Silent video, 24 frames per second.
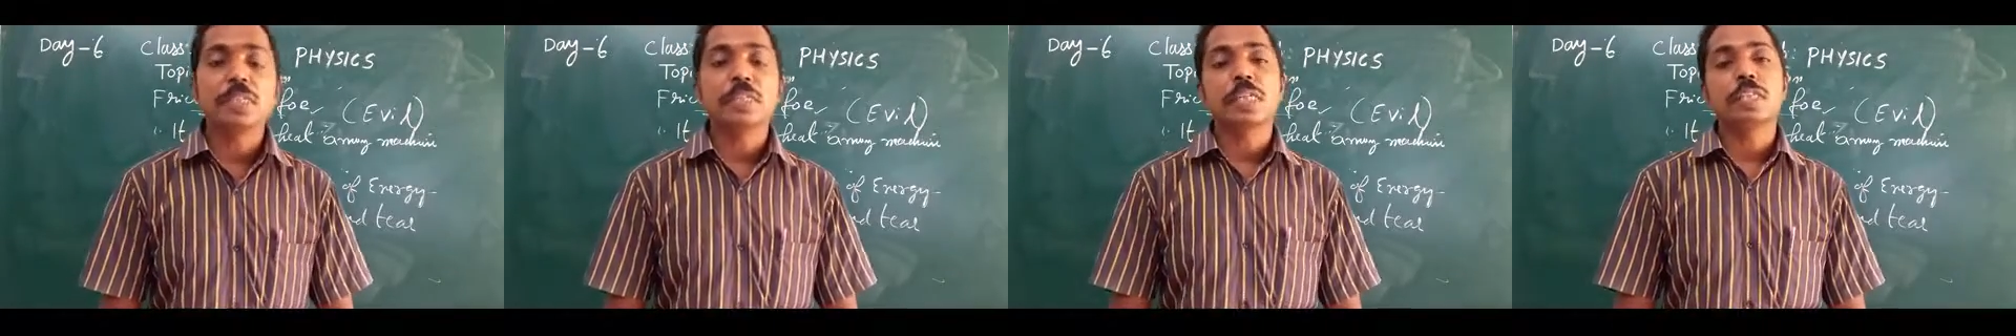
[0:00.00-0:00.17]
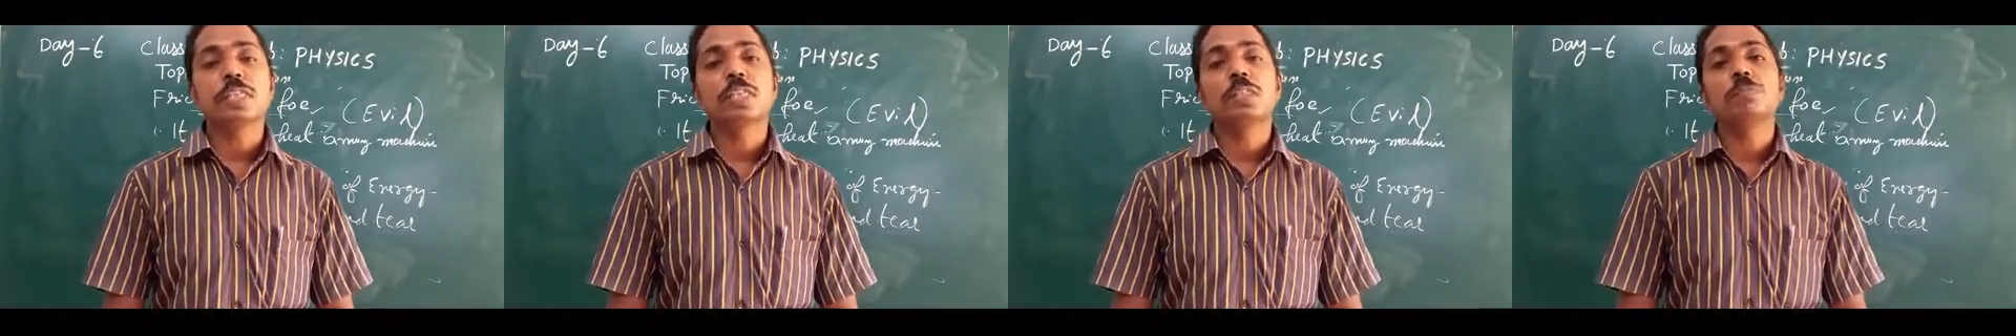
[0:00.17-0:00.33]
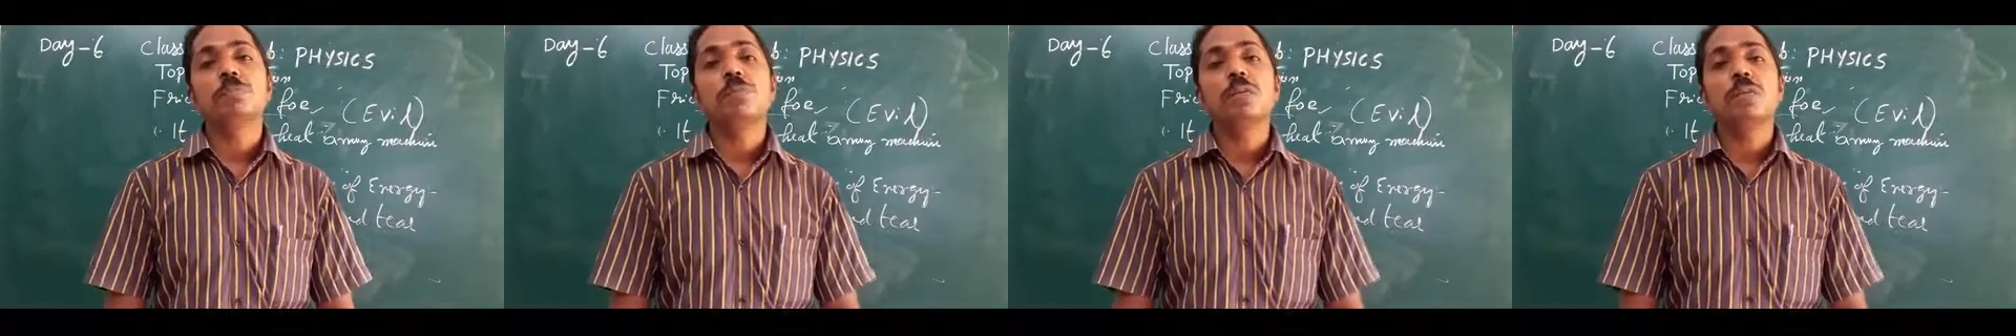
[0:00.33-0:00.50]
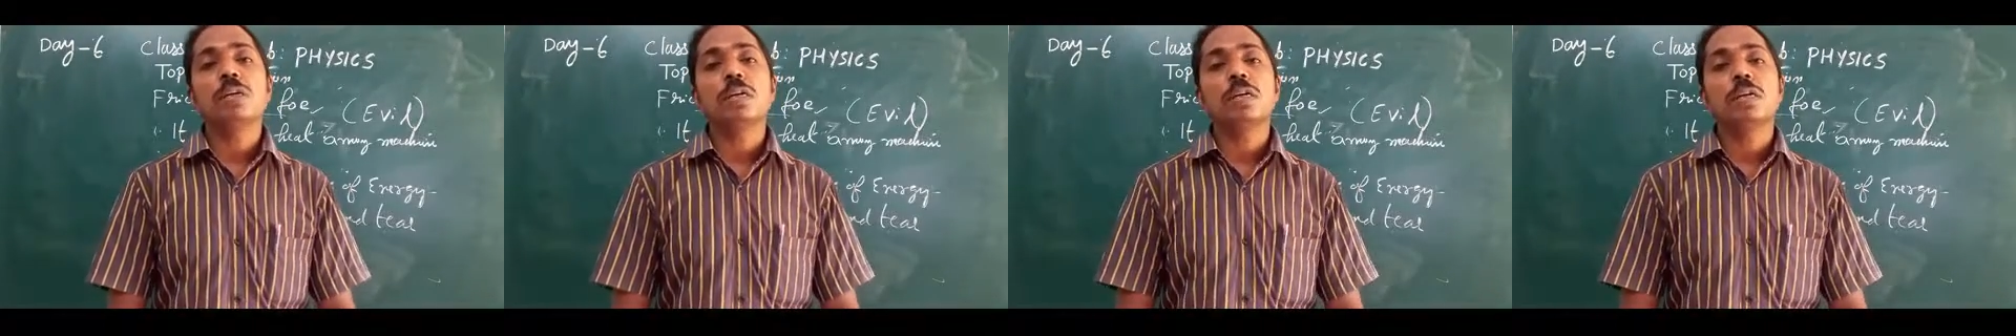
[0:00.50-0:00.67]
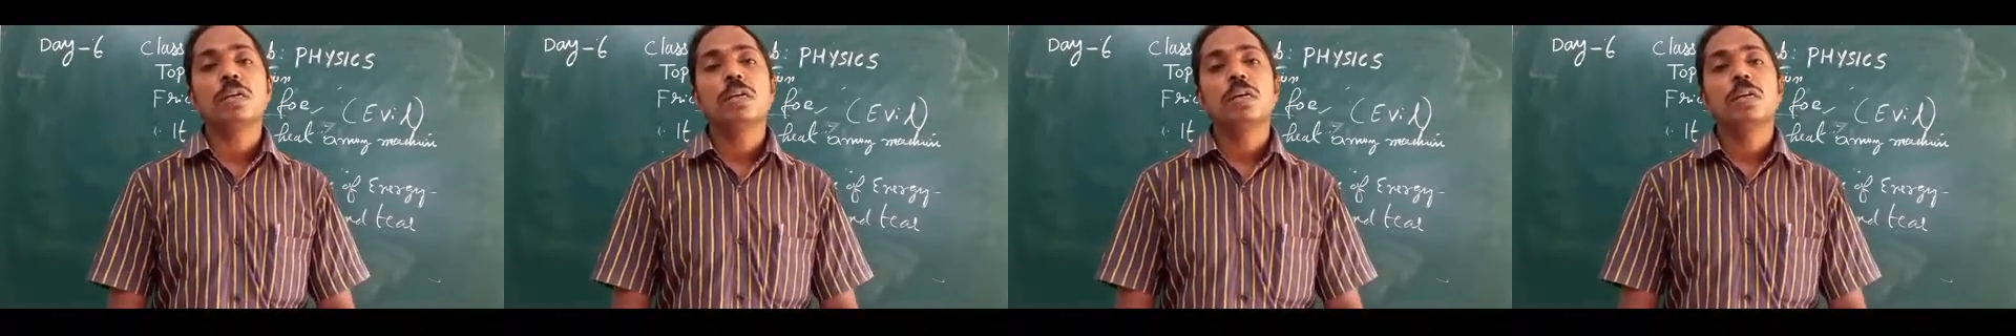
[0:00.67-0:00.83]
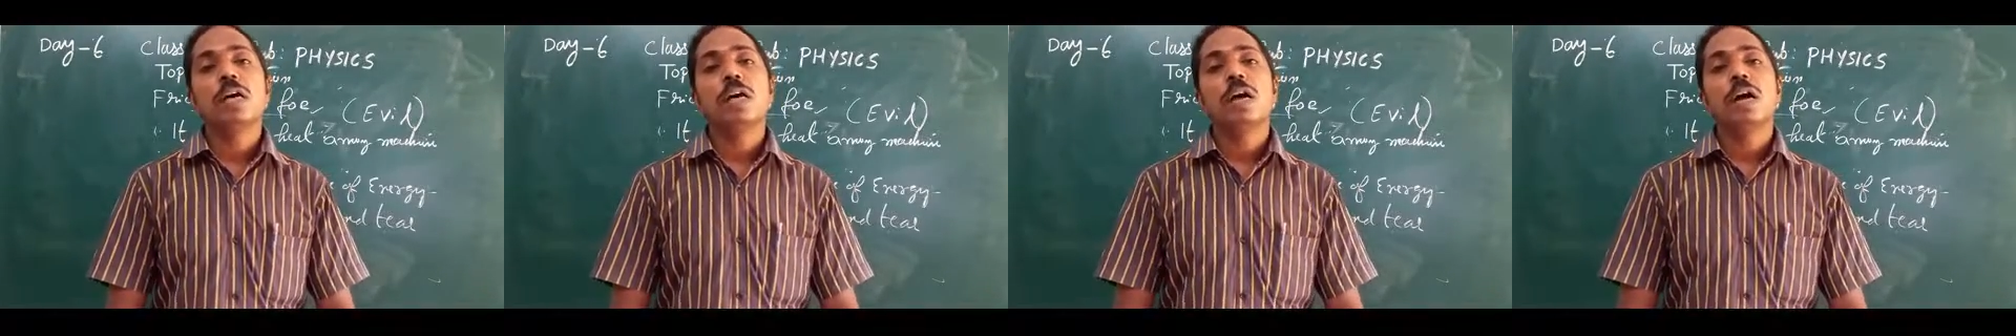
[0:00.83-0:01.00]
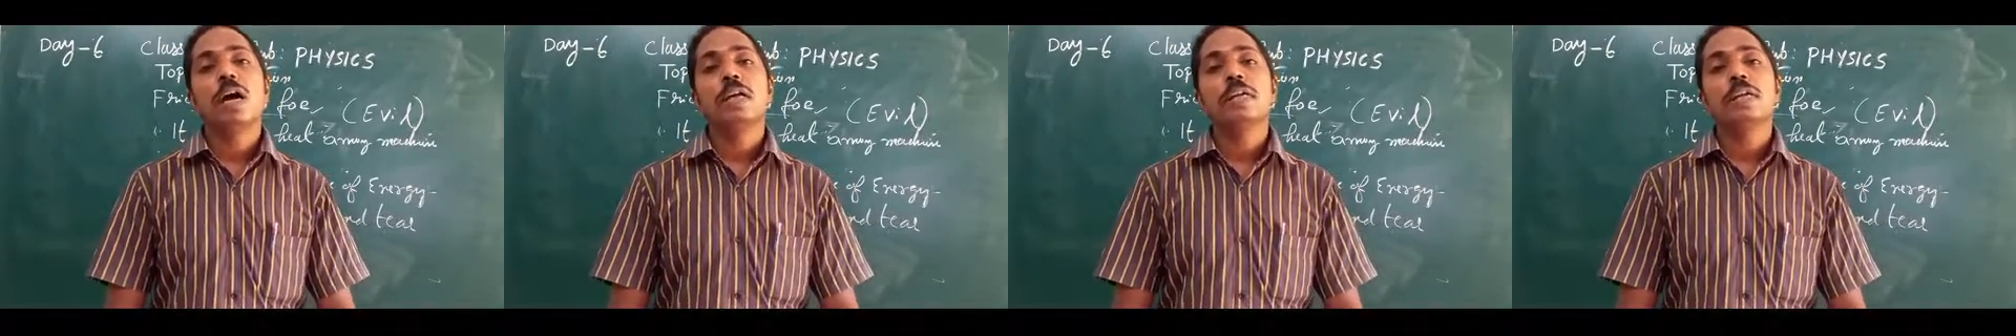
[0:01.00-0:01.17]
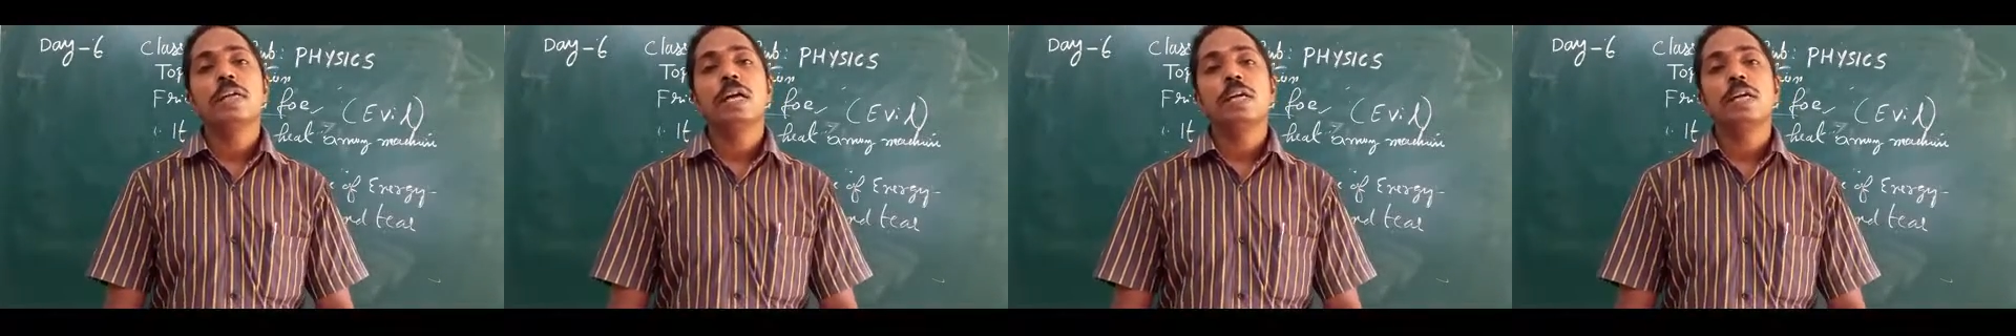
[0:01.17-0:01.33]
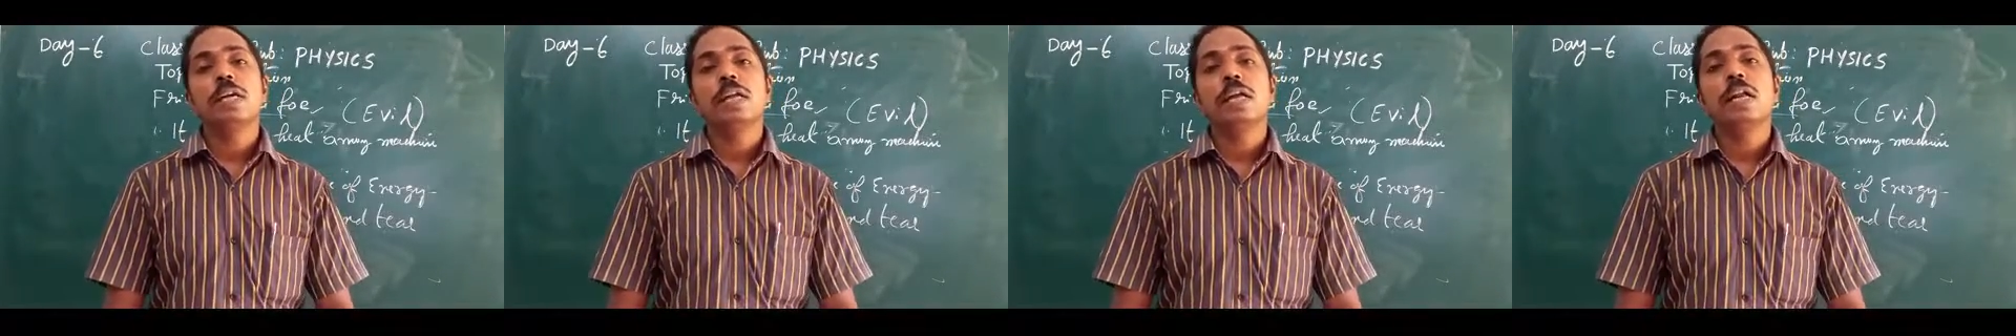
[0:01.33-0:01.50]
textbook and
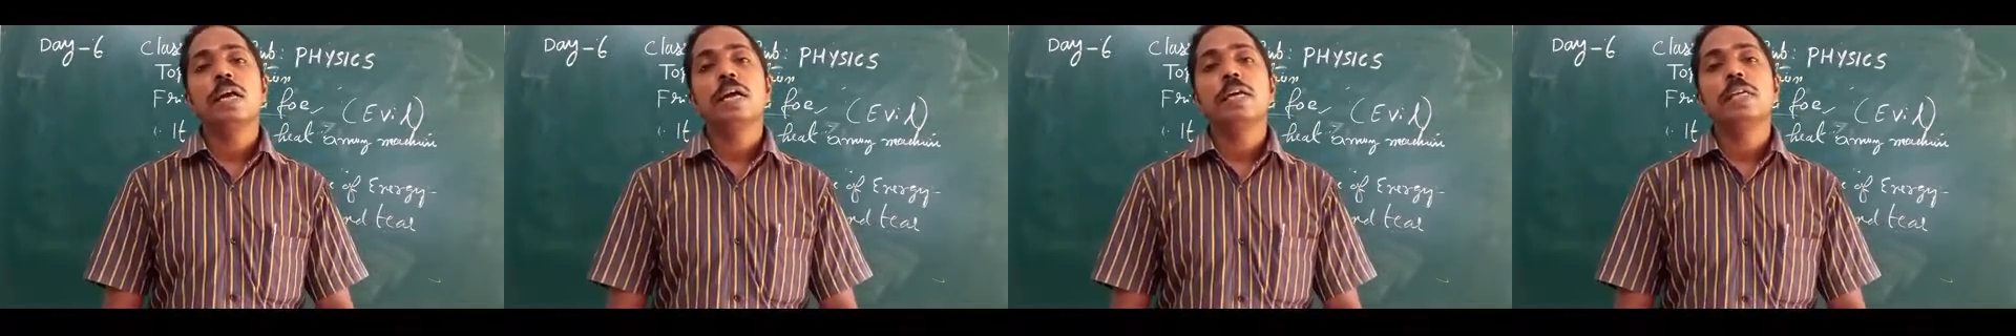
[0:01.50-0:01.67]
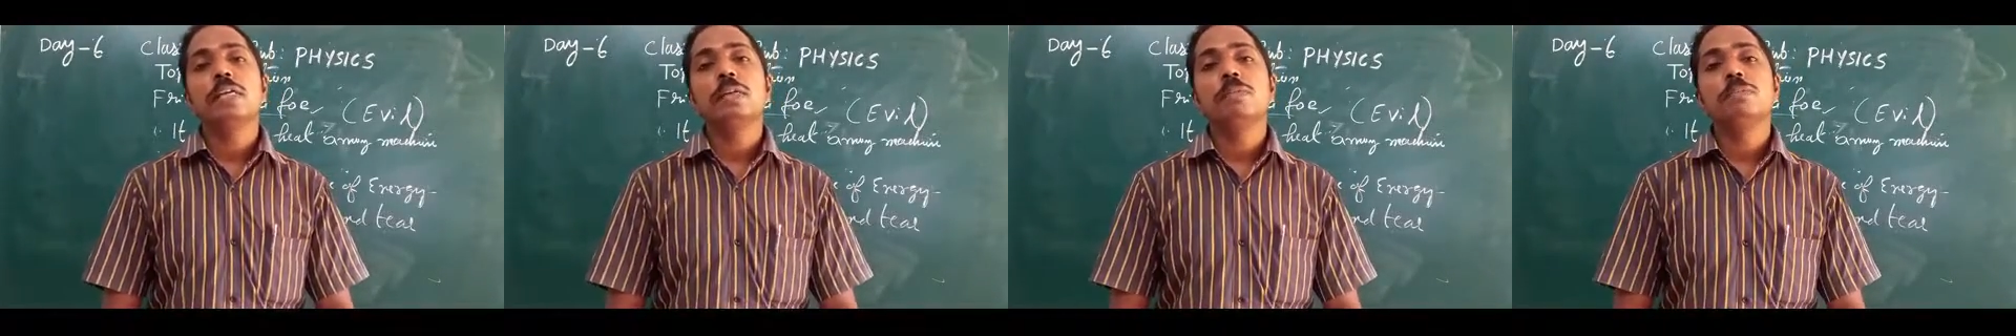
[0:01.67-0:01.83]
underline